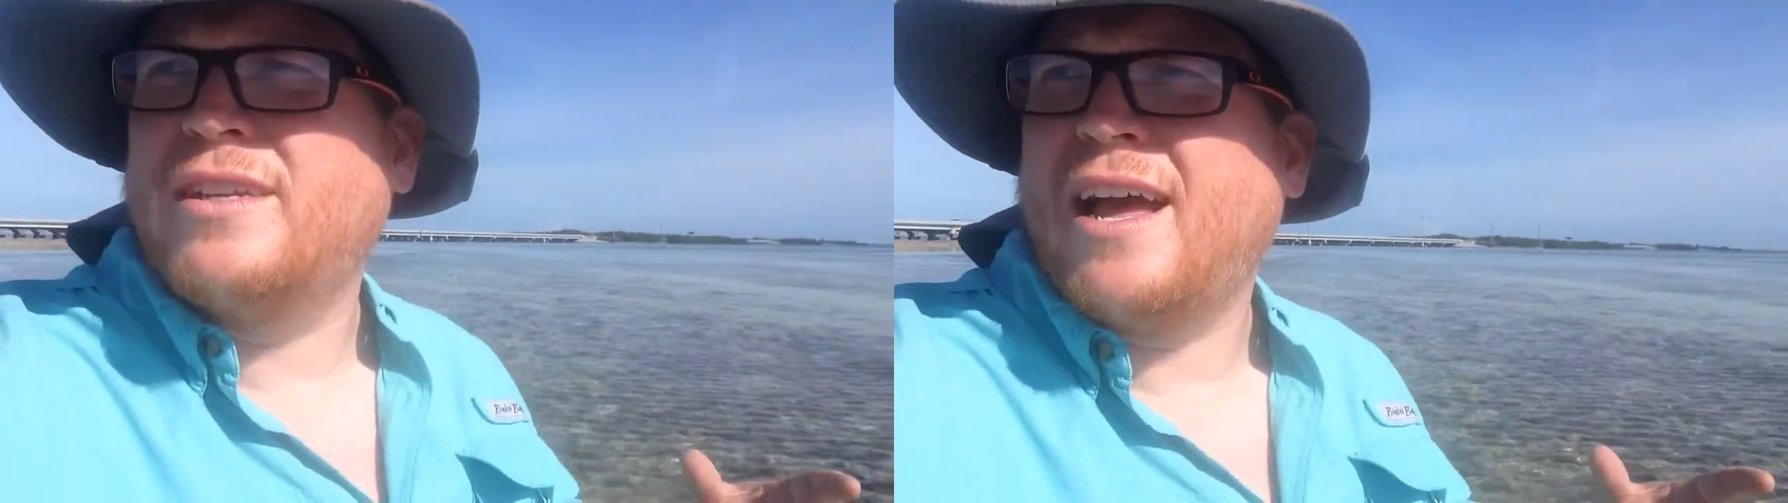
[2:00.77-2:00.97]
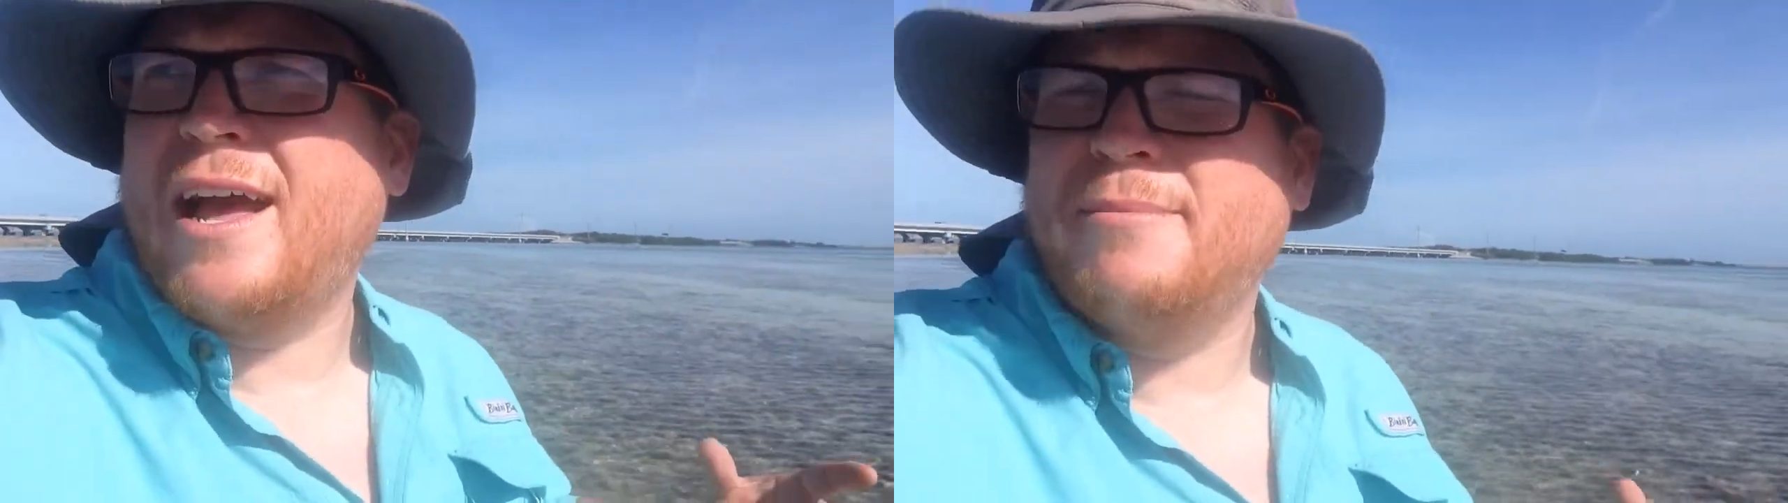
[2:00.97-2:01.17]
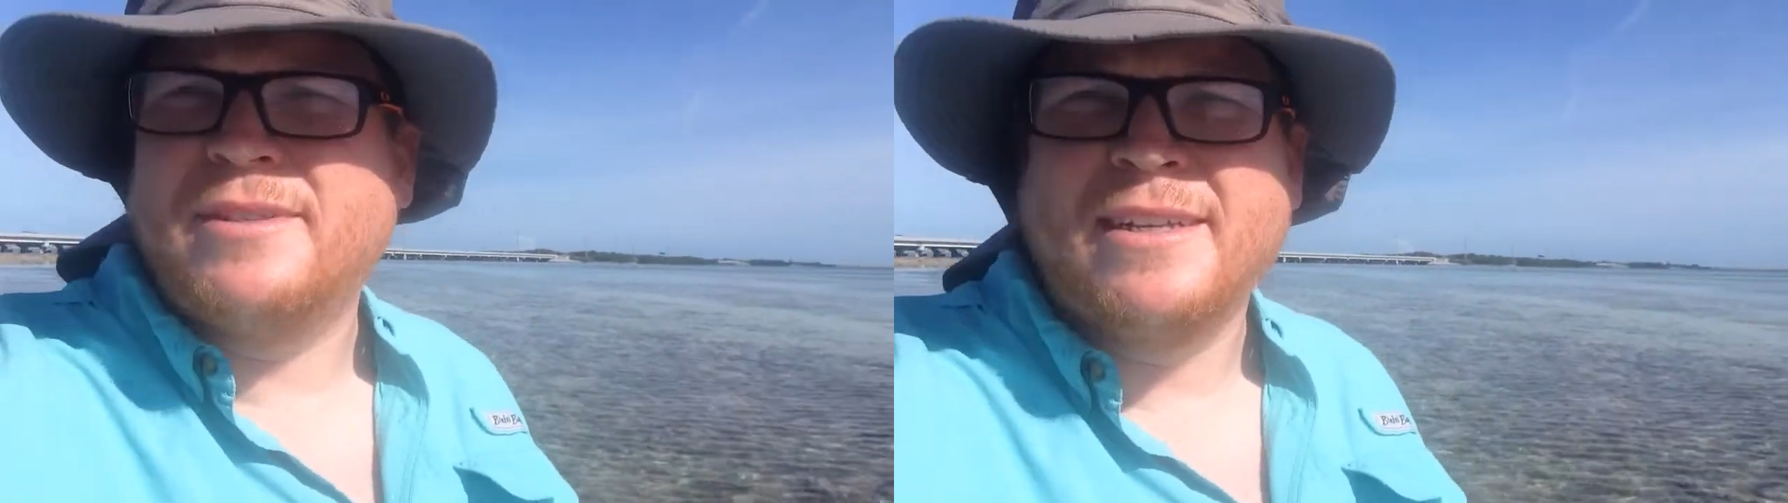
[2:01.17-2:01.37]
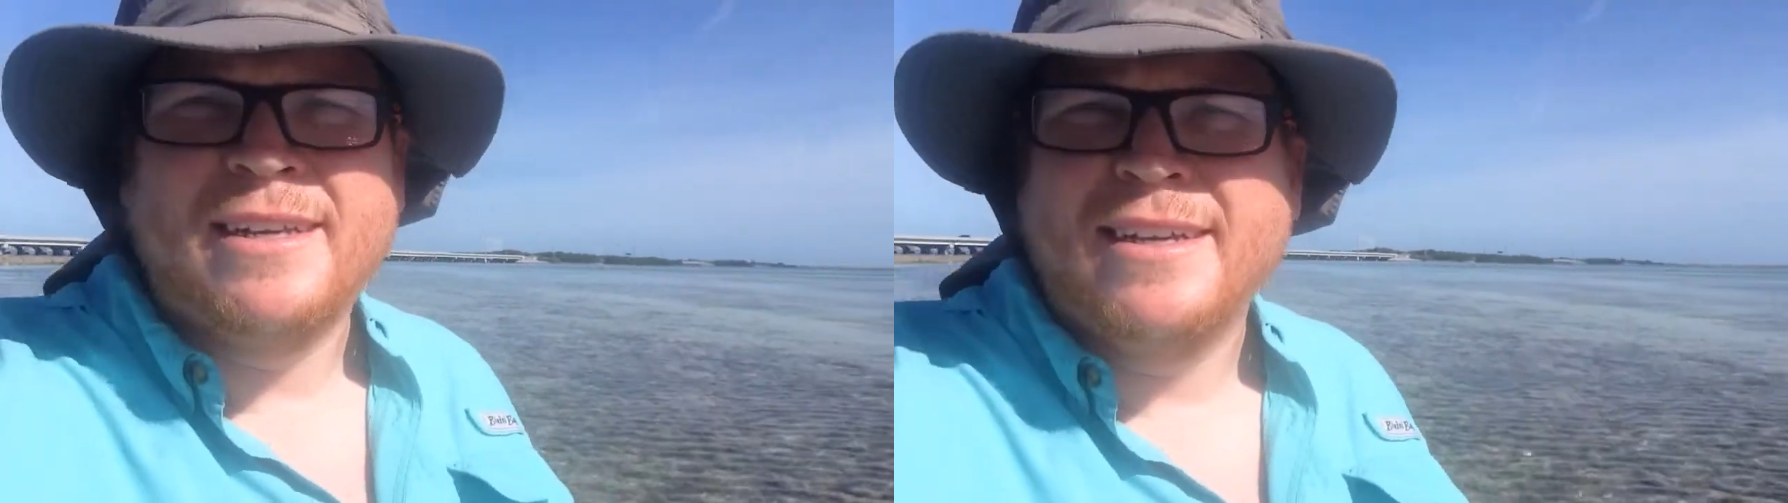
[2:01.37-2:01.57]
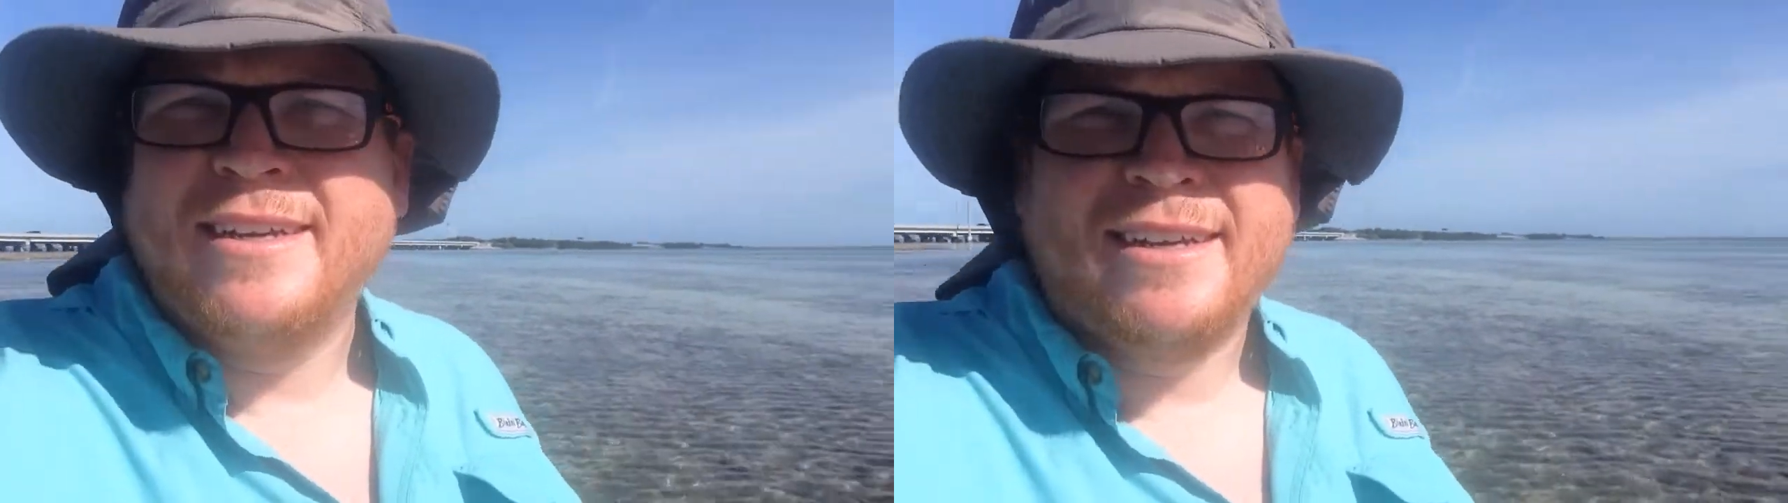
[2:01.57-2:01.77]
times,
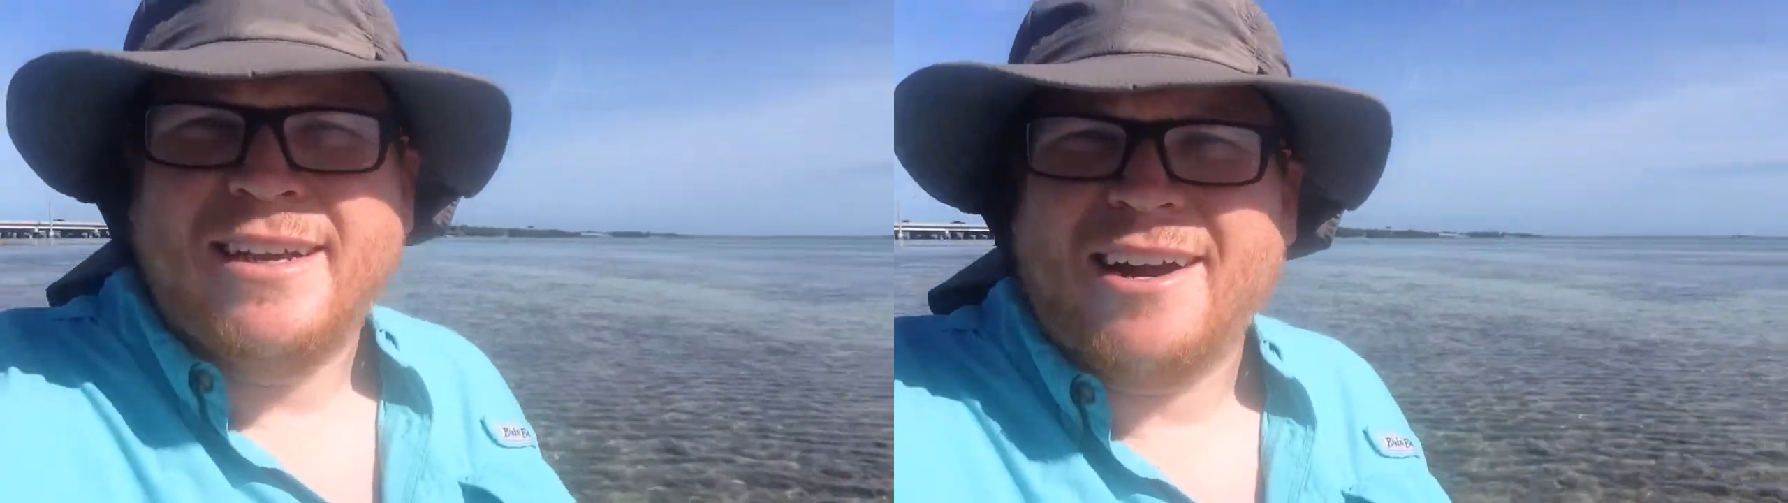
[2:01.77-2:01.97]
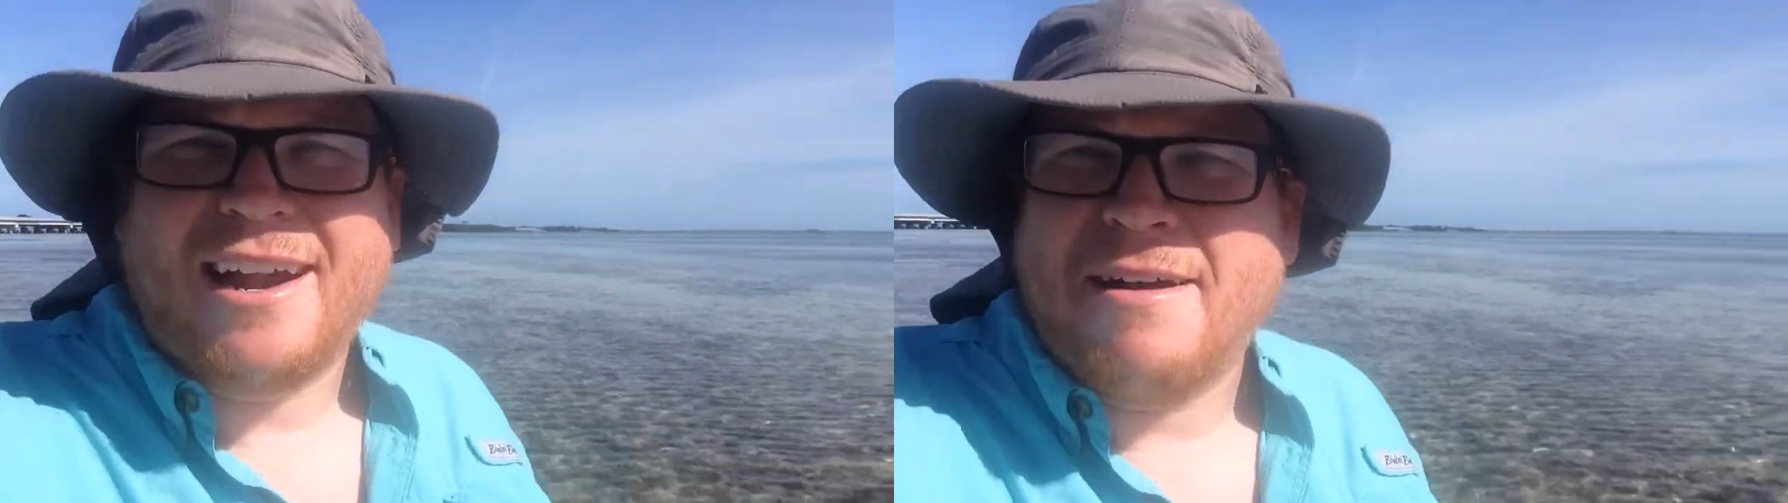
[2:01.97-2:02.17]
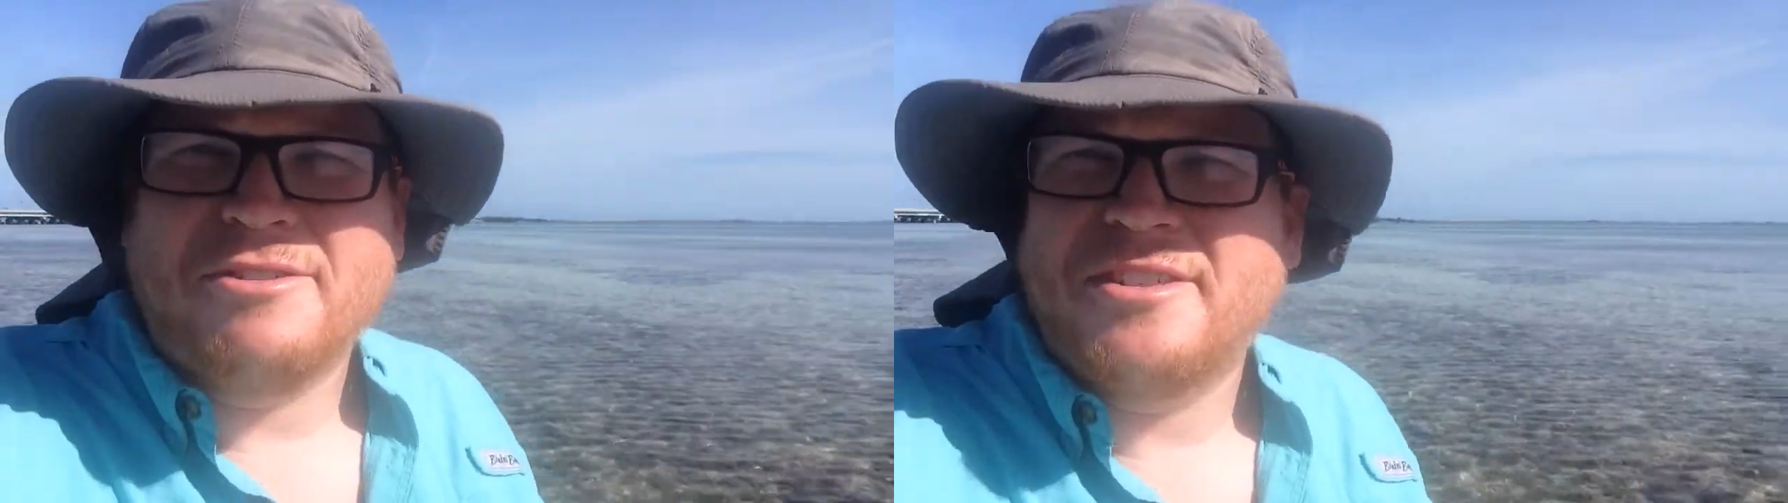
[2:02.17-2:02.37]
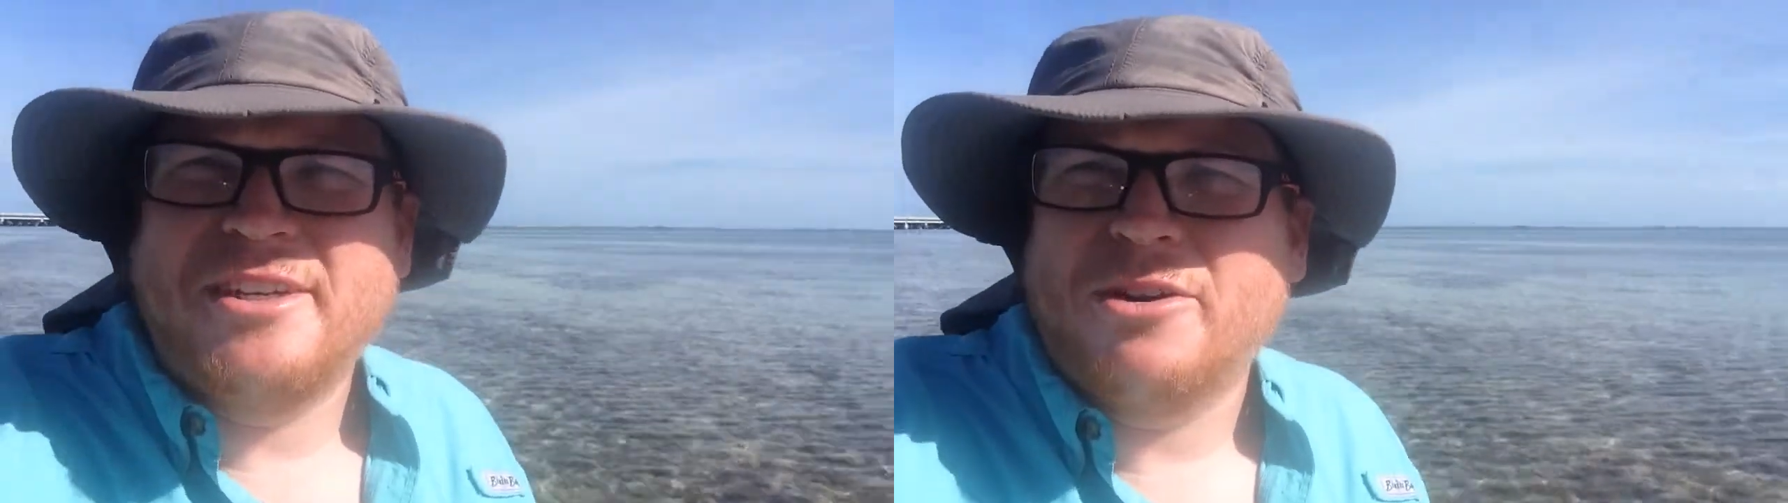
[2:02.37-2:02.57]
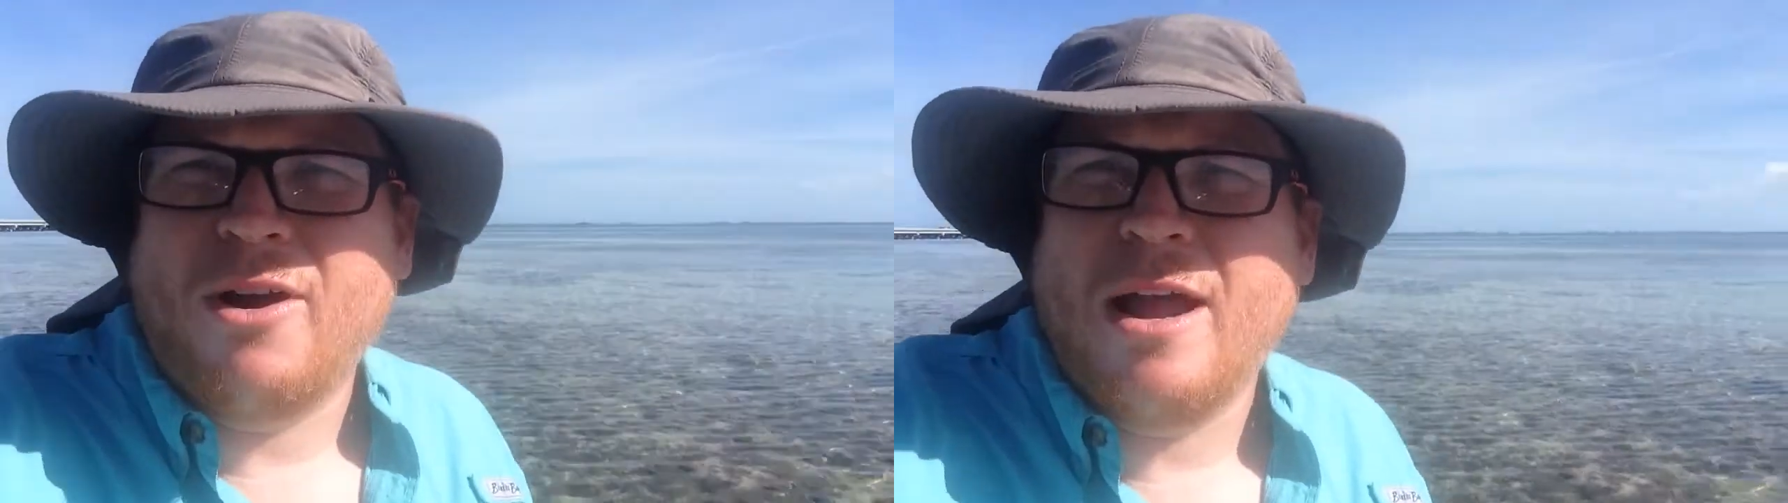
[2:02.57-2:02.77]
our life was
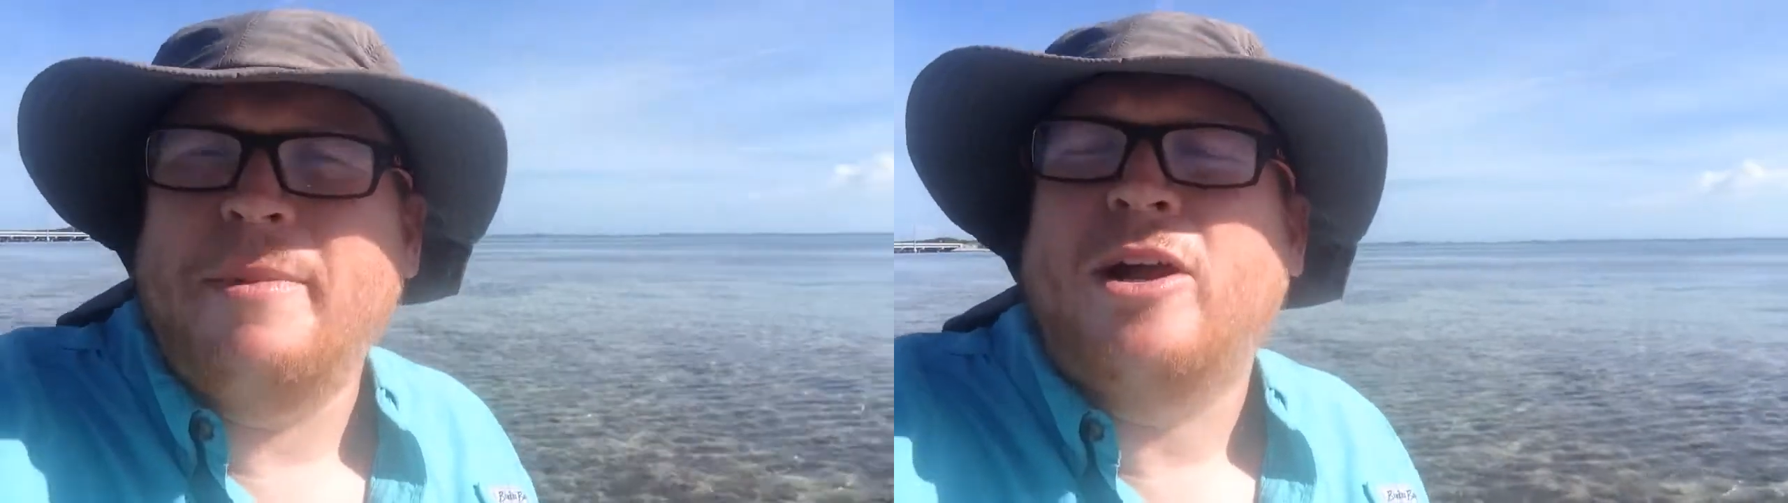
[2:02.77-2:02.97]
still great